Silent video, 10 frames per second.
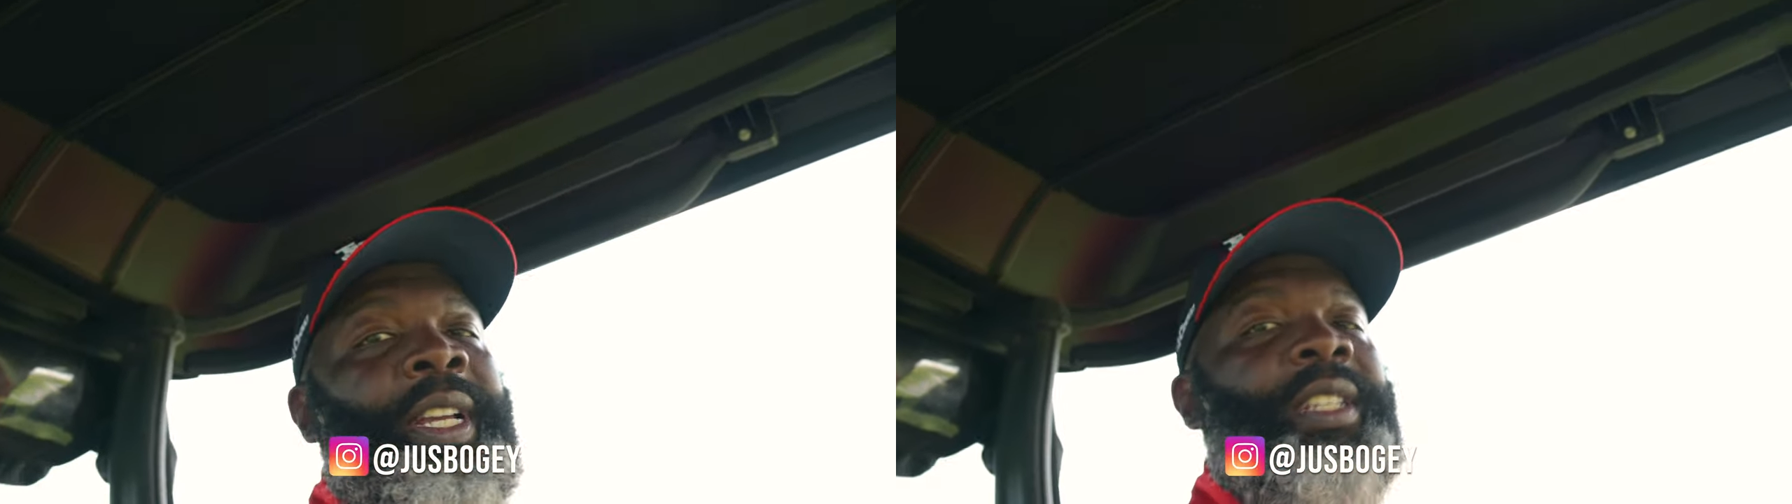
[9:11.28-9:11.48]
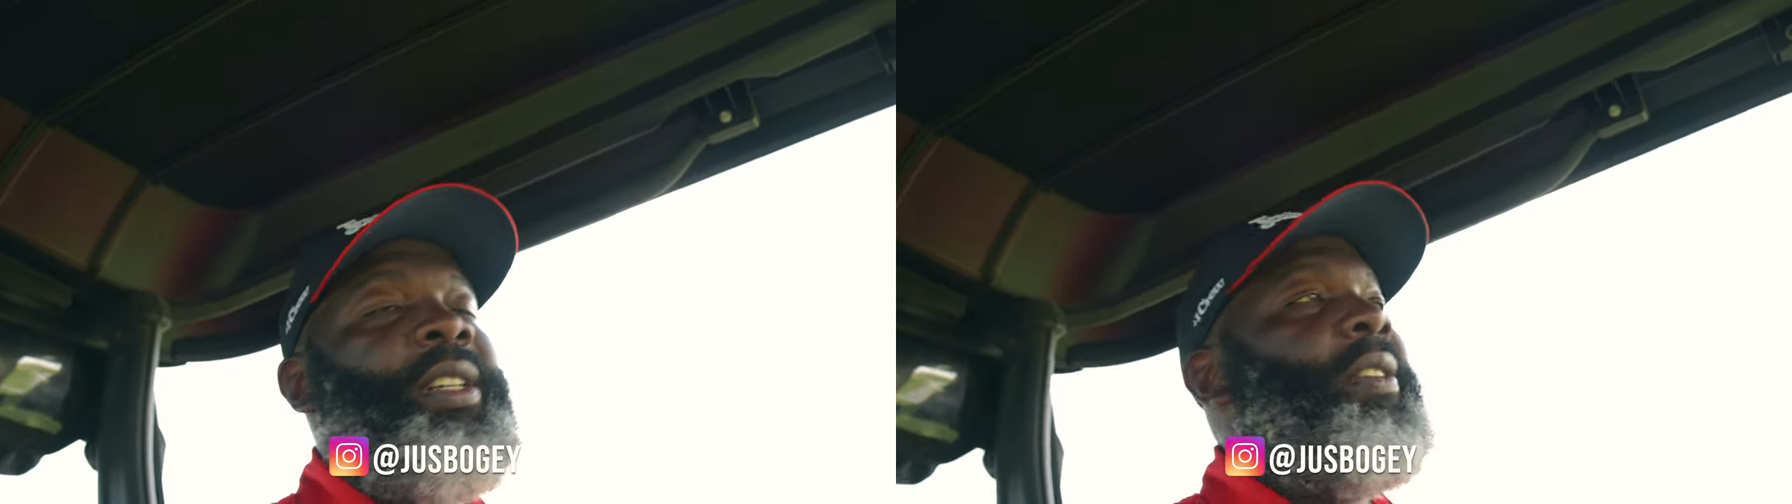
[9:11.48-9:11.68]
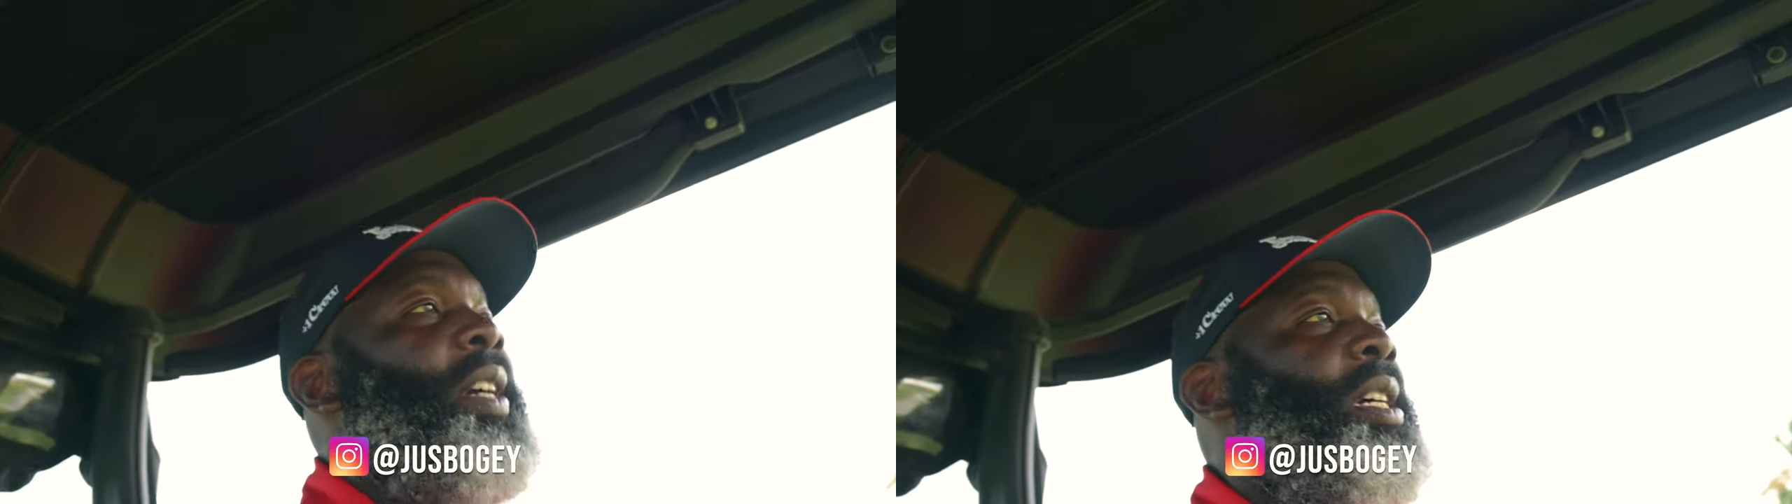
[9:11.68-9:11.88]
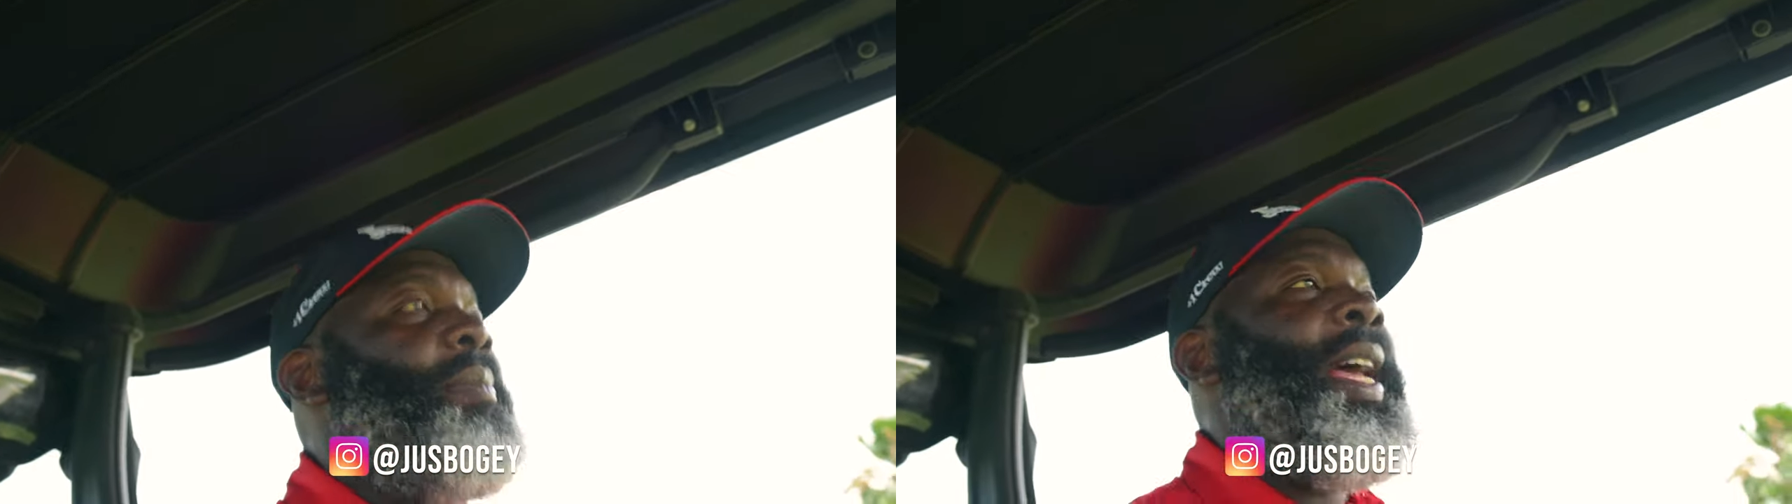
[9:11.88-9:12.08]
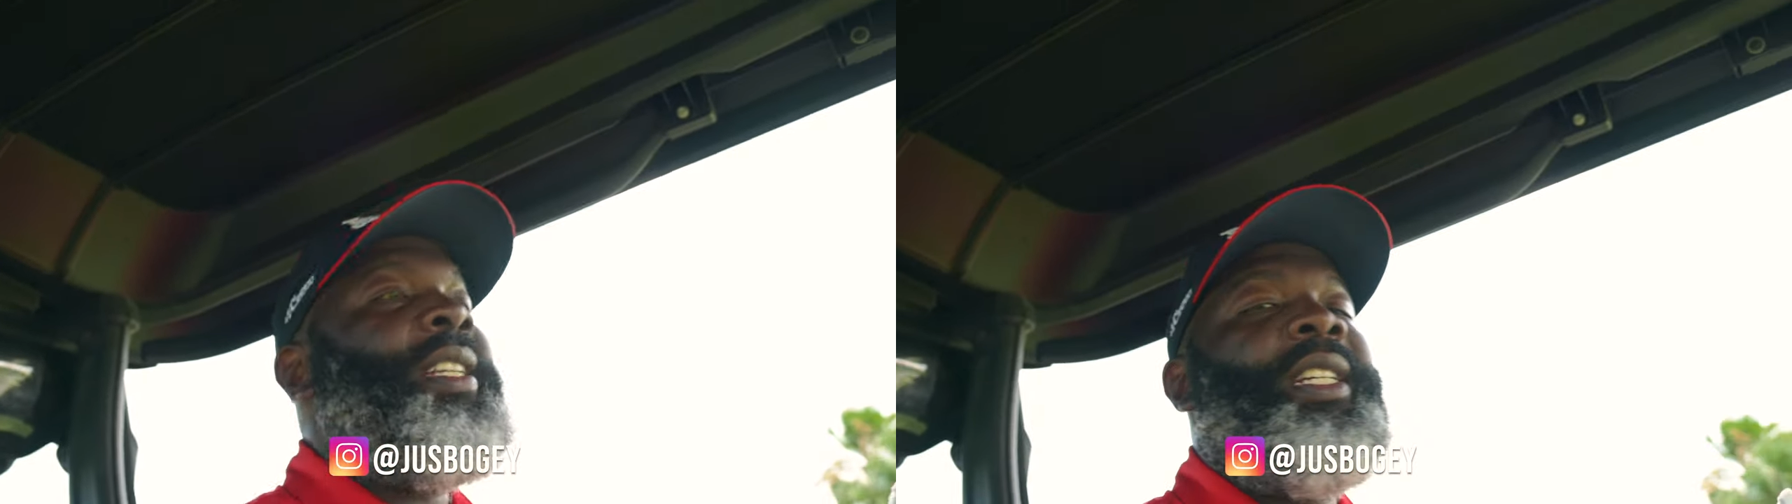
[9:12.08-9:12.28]
on
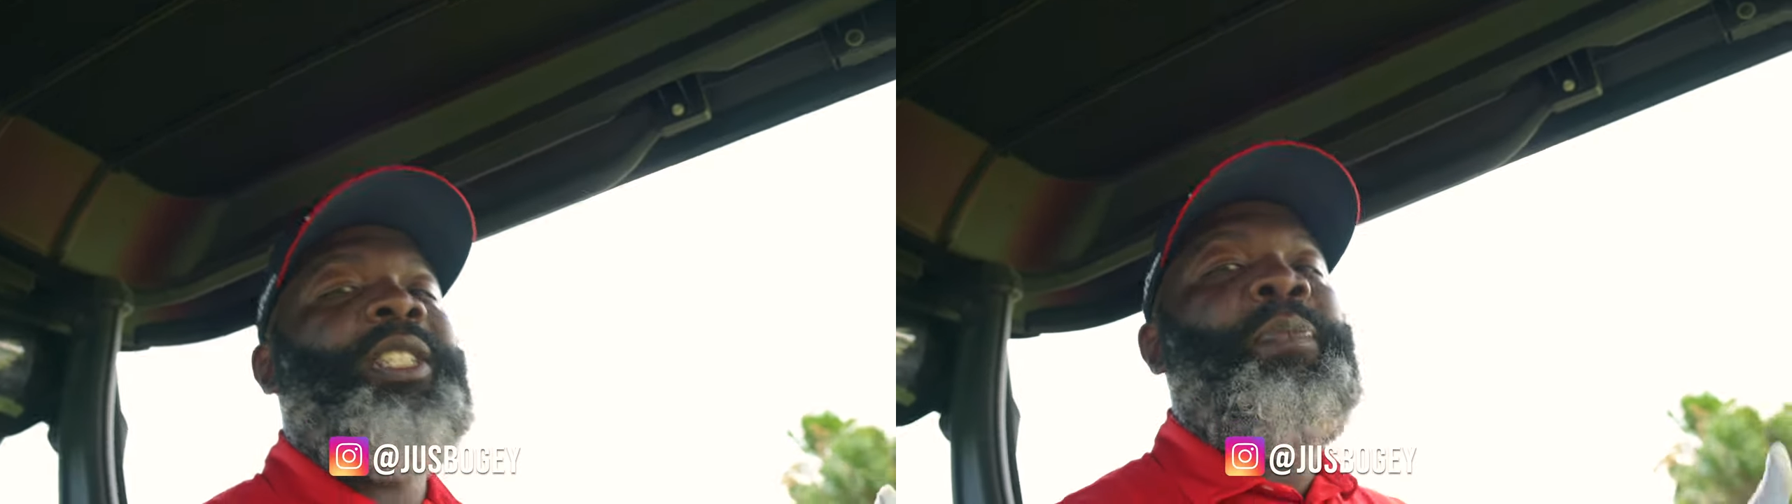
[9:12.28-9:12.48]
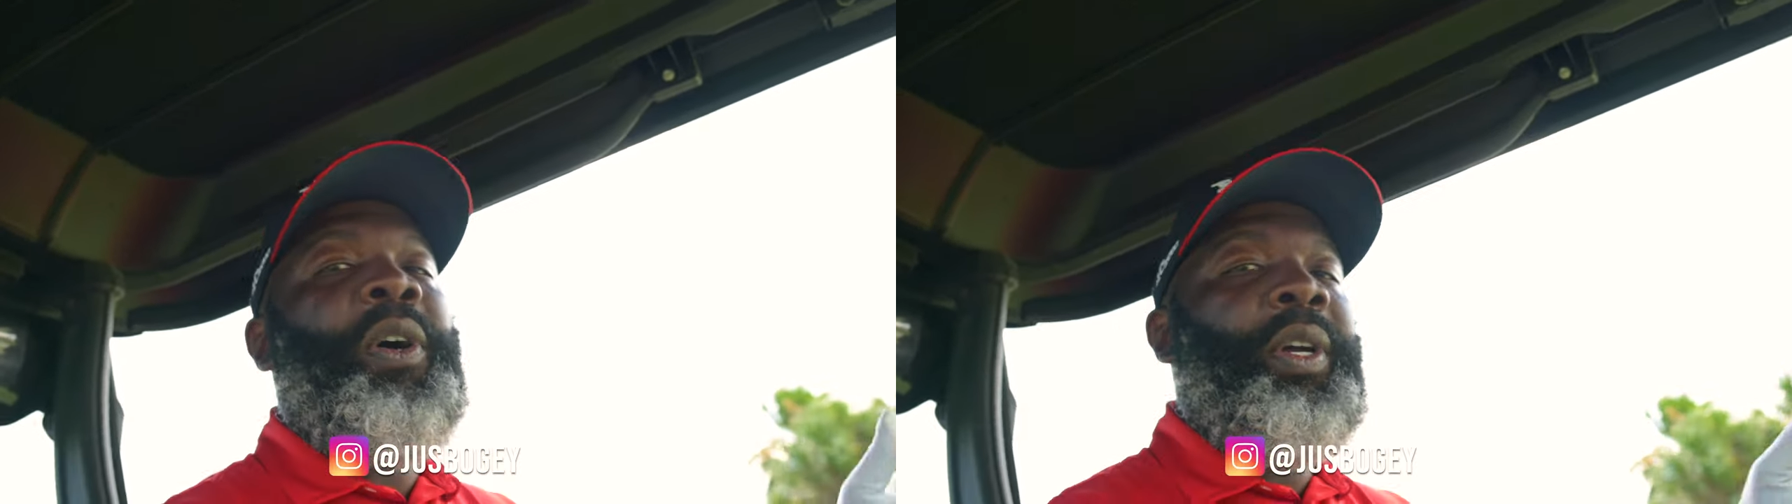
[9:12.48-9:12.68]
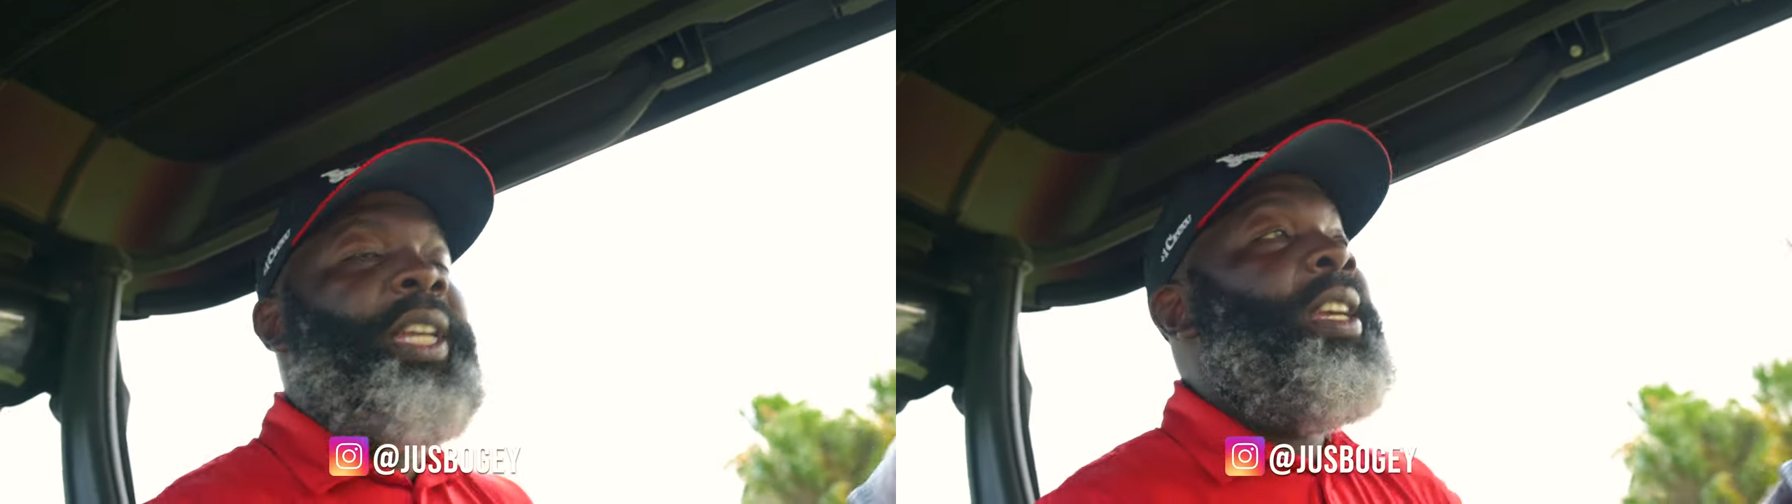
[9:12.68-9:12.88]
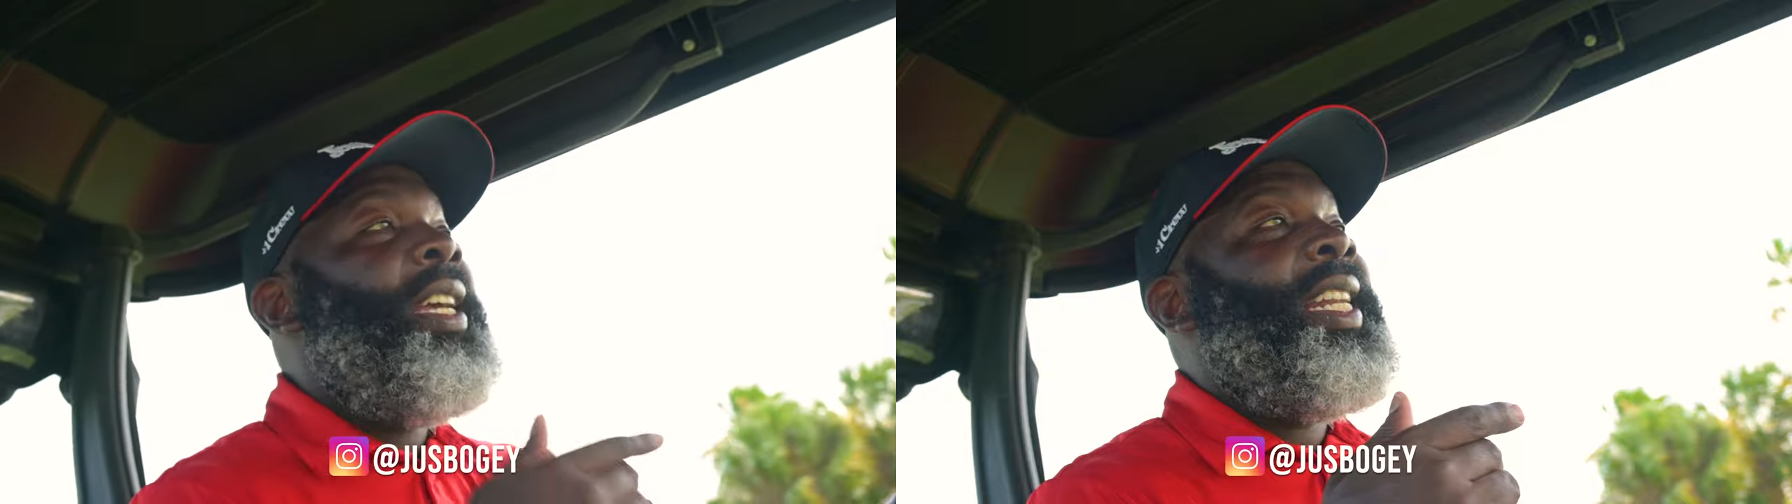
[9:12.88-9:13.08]
Instagram at just bogey.